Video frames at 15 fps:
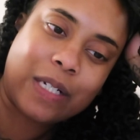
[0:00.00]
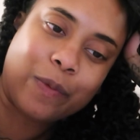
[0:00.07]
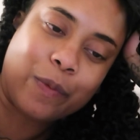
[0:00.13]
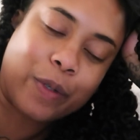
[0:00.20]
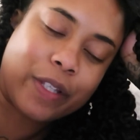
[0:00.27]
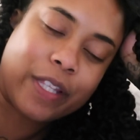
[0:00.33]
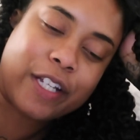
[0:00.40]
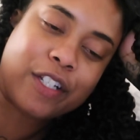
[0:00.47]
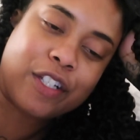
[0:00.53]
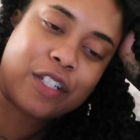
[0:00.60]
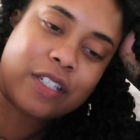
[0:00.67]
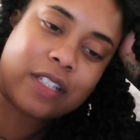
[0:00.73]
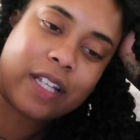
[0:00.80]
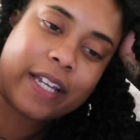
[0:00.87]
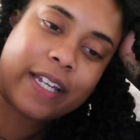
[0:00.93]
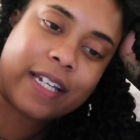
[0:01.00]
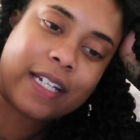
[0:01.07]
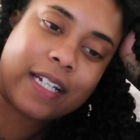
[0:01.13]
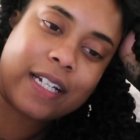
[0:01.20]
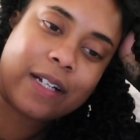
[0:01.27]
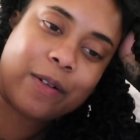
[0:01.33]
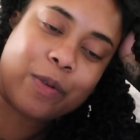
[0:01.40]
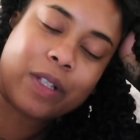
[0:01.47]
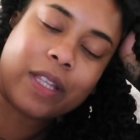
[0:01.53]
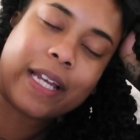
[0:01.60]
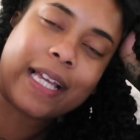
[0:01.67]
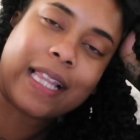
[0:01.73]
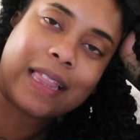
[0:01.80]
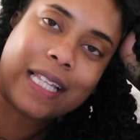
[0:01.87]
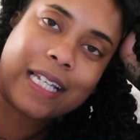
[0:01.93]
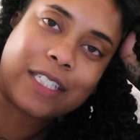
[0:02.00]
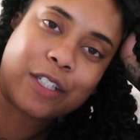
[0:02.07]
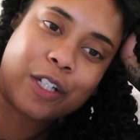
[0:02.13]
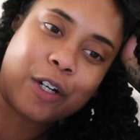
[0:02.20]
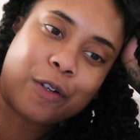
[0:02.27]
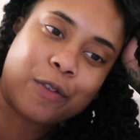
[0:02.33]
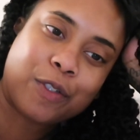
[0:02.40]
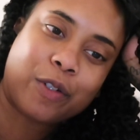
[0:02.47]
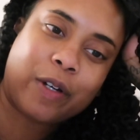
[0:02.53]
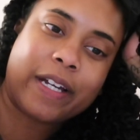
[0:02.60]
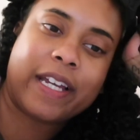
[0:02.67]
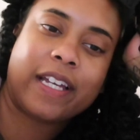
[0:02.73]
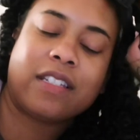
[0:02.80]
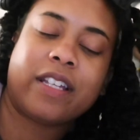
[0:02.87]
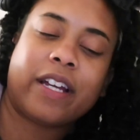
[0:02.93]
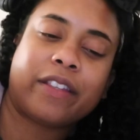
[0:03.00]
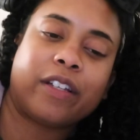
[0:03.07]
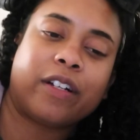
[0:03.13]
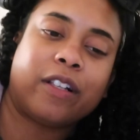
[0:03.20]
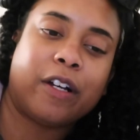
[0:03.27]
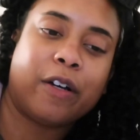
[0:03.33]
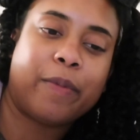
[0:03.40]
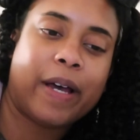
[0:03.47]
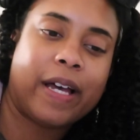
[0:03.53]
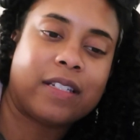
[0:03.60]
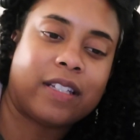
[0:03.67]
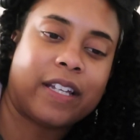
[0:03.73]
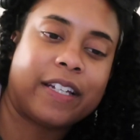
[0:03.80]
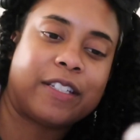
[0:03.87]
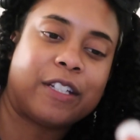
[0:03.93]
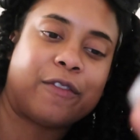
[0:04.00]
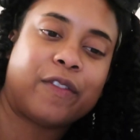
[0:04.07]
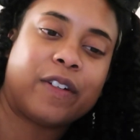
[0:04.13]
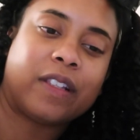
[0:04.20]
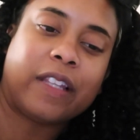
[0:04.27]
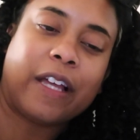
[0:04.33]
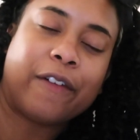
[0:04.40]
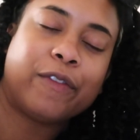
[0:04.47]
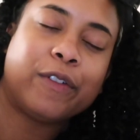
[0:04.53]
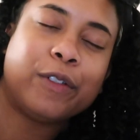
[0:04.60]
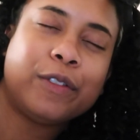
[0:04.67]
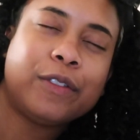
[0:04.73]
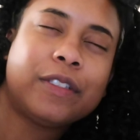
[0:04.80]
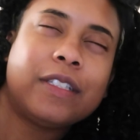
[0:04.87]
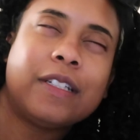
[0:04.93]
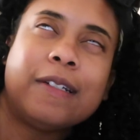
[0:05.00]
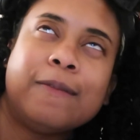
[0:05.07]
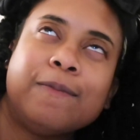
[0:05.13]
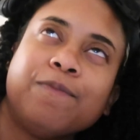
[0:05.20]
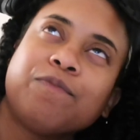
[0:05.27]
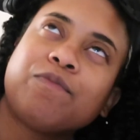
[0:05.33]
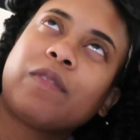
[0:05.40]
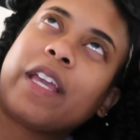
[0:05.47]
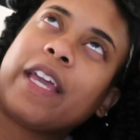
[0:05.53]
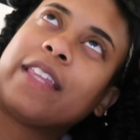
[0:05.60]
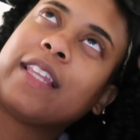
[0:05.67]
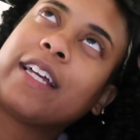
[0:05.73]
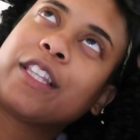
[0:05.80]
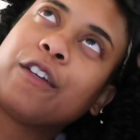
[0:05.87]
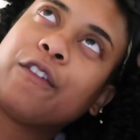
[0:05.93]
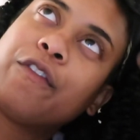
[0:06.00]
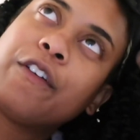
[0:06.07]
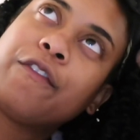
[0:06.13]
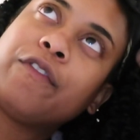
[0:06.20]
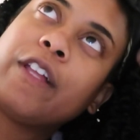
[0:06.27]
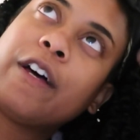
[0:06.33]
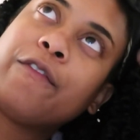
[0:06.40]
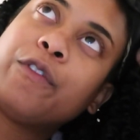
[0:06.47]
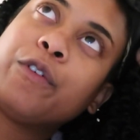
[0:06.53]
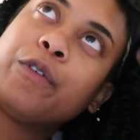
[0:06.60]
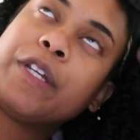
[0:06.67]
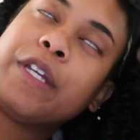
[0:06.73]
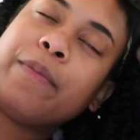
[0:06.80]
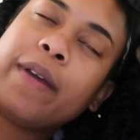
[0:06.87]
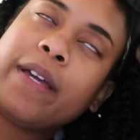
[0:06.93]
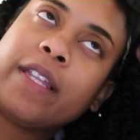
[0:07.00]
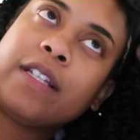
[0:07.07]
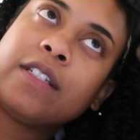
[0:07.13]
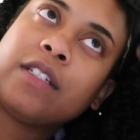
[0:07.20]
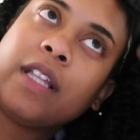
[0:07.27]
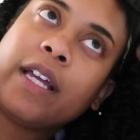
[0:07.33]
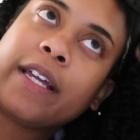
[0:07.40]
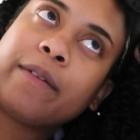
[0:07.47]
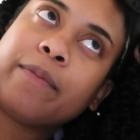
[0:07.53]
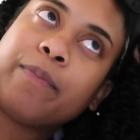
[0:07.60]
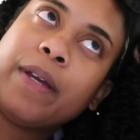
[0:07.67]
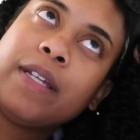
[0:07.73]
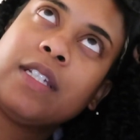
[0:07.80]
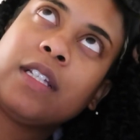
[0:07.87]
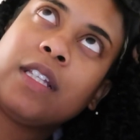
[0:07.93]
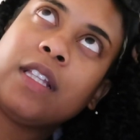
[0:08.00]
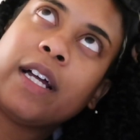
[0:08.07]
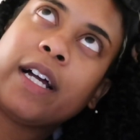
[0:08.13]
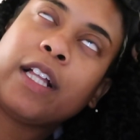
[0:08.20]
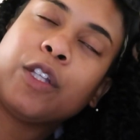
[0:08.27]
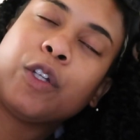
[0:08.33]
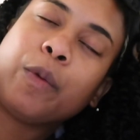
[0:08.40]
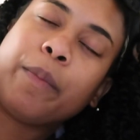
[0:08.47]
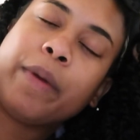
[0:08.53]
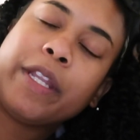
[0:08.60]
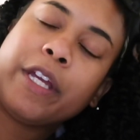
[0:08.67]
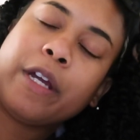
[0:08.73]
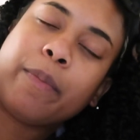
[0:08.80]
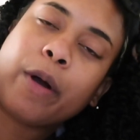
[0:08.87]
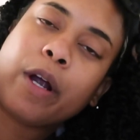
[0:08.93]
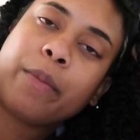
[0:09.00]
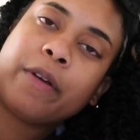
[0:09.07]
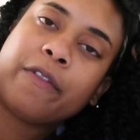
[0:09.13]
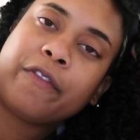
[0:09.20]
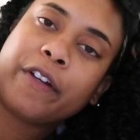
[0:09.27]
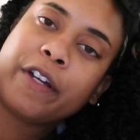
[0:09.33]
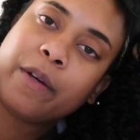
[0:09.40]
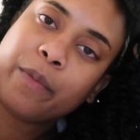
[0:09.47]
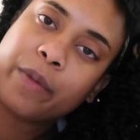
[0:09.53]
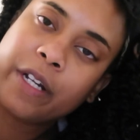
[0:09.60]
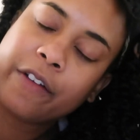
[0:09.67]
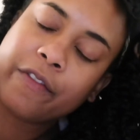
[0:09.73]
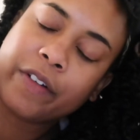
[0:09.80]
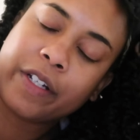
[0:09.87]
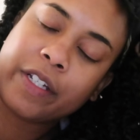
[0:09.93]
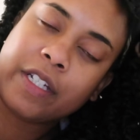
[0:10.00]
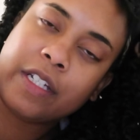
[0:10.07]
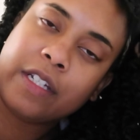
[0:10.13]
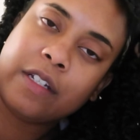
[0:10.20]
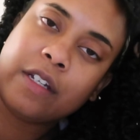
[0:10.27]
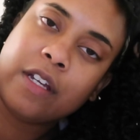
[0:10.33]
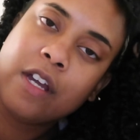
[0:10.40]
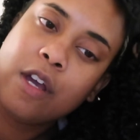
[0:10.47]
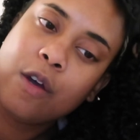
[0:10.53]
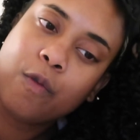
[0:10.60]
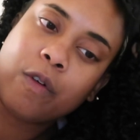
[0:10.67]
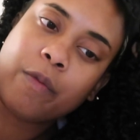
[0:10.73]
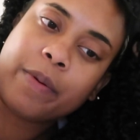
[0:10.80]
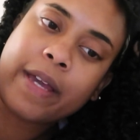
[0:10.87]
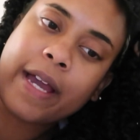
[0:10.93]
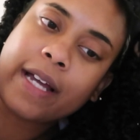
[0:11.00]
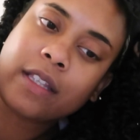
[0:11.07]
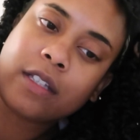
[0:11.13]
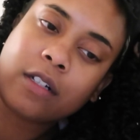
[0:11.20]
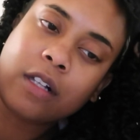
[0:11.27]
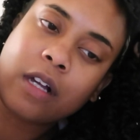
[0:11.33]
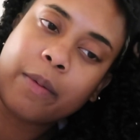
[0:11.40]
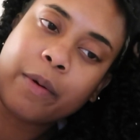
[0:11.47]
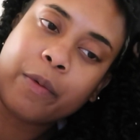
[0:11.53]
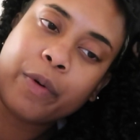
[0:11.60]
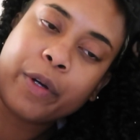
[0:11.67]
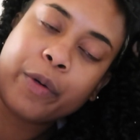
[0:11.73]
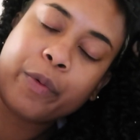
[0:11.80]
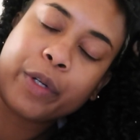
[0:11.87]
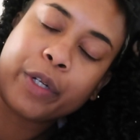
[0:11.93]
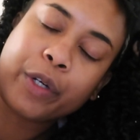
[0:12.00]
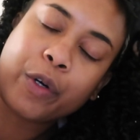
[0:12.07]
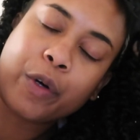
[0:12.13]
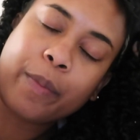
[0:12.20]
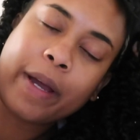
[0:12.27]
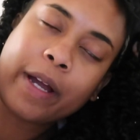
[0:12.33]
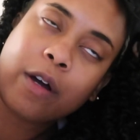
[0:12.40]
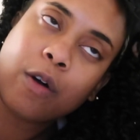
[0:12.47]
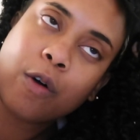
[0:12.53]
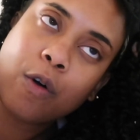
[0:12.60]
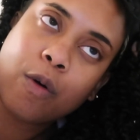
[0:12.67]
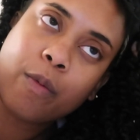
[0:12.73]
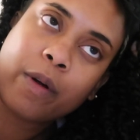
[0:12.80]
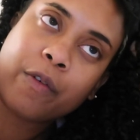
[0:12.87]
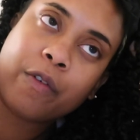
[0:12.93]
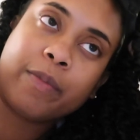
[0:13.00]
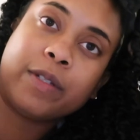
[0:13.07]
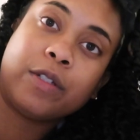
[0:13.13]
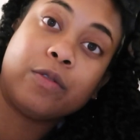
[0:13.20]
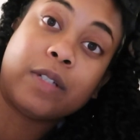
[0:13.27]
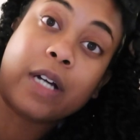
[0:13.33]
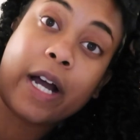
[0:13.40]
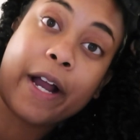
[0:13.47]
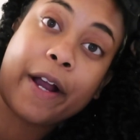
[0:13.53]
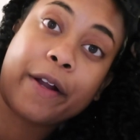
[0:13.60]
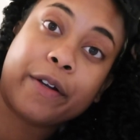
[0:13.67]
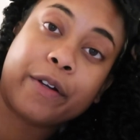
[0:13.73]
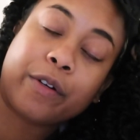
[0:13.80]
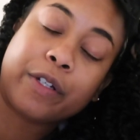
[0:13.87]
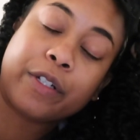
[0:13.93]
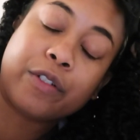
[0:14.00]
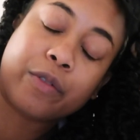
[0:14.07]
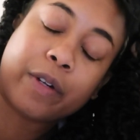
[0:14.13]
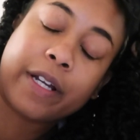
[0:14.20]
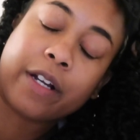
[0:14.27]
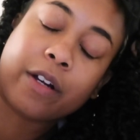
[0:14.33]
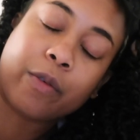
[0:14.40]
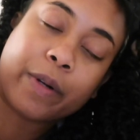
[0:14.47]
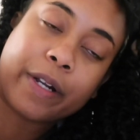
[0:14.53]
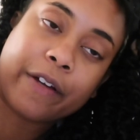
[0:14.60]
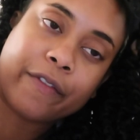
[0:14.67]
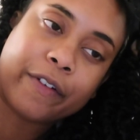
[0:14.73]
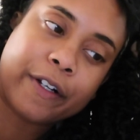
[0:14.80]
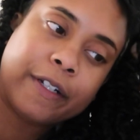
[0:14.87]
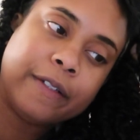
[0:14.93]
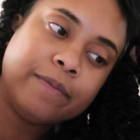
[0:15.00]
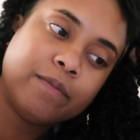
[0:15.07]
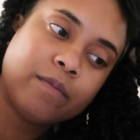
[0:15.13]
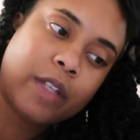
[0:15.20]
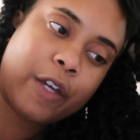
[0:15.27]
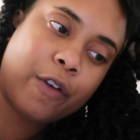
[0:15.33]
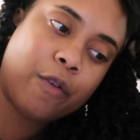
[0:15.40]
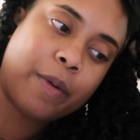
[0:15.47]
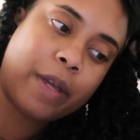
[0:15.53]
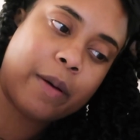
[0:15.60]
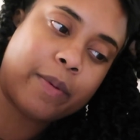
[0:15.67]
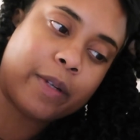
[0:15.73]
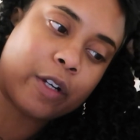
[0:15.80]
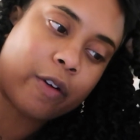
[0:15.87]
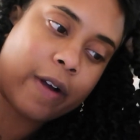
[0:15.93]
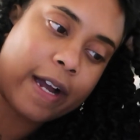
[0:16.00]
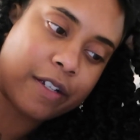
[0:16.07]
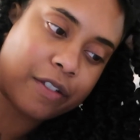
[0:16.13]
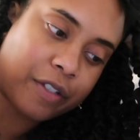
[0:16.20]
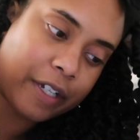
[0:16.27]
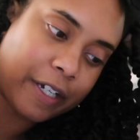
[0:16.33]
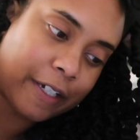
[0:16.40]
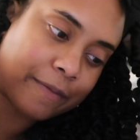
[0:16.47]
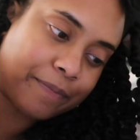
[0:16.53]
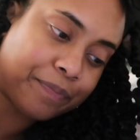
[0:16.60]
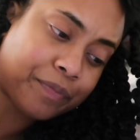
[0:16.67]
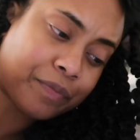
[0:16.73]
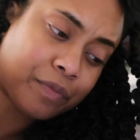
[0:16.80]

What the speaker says: where they just like were like, let's go. So I guess like the club has like different levels, and like the fifth level, he made it into like basically like a little mini apartment for him whenever he would be at the club and wouldn't want to go back home, or would be too tired, or he drank or whatever, he would be able to crash there.